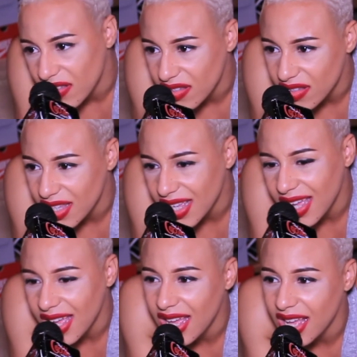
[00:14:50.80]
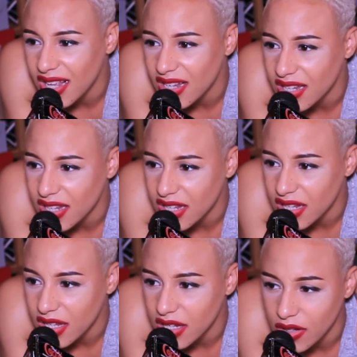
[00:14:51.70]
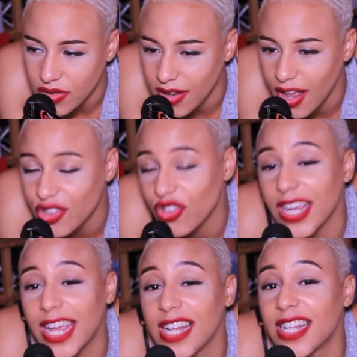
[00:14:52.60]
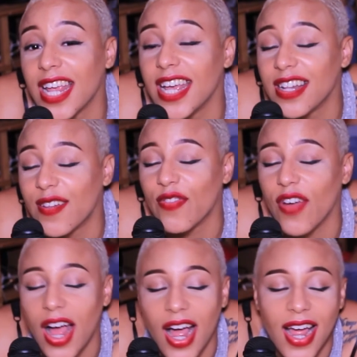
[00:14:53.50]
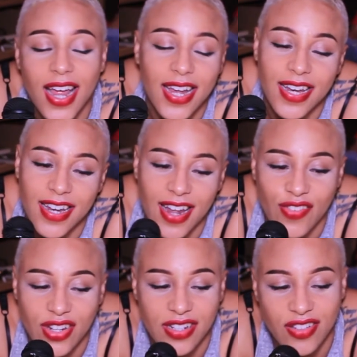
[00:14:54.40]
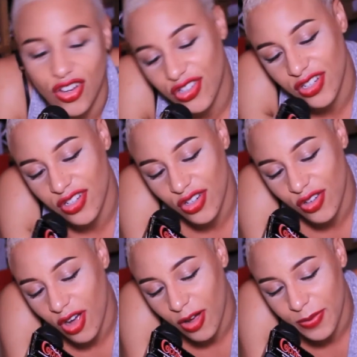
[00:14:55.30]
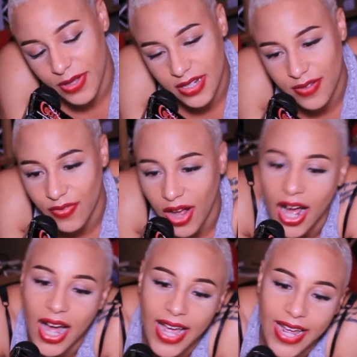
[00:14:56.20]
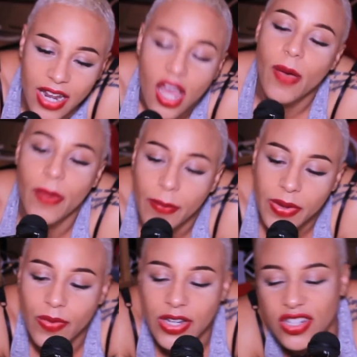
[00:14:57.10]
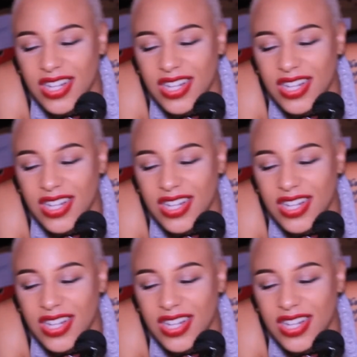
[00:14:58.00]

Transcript: yeah. No, drinking tea is fine, and having discussions on the carpet is fine. But I mean, we're just